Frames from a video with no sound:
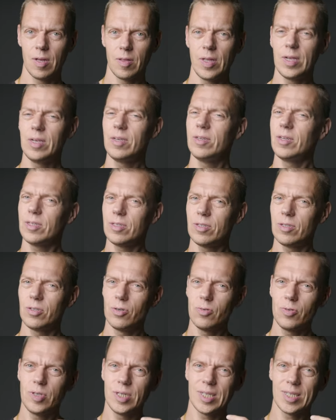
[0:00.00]
then
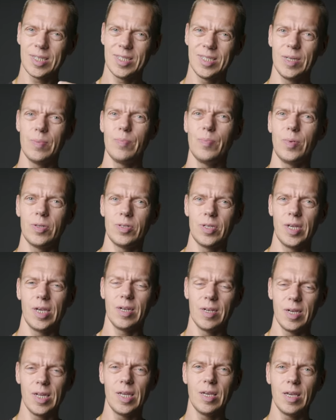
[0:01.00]
just using a simple
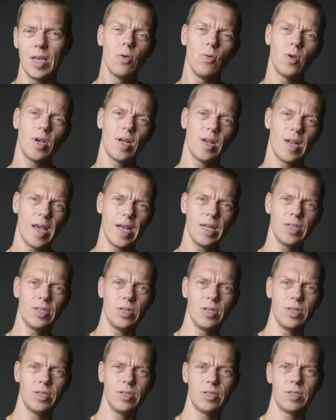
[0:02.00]
technique, you can
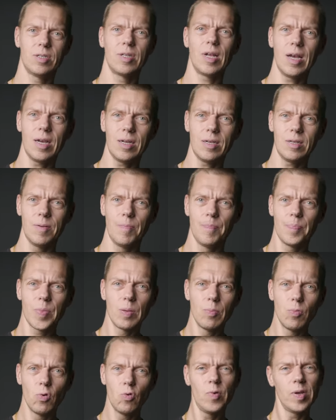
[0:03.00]
actually start
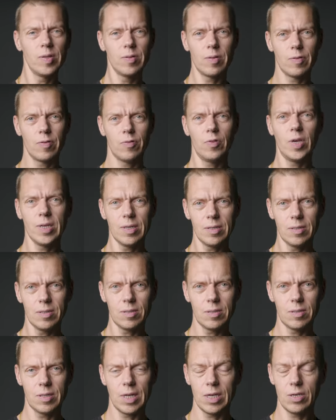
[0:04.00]
moving the
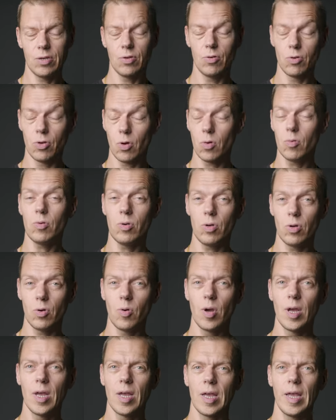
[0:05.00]
things that you don't
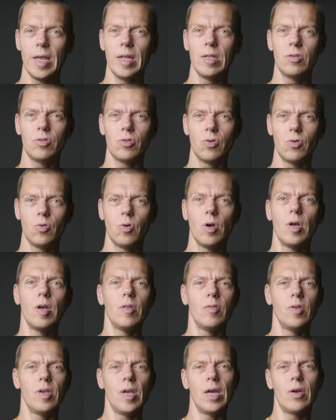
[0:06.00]
know into
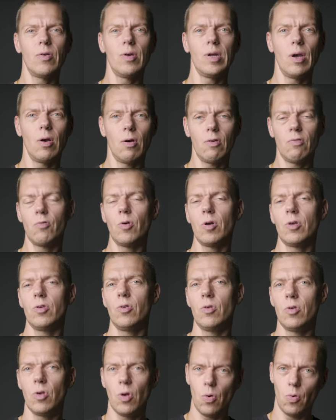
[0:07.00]
the area of what
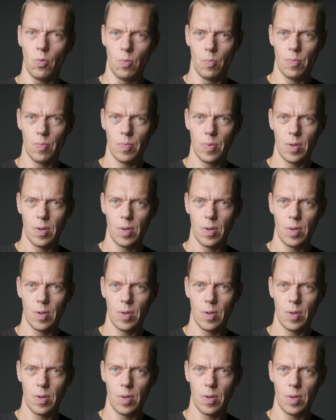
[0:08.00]
you know.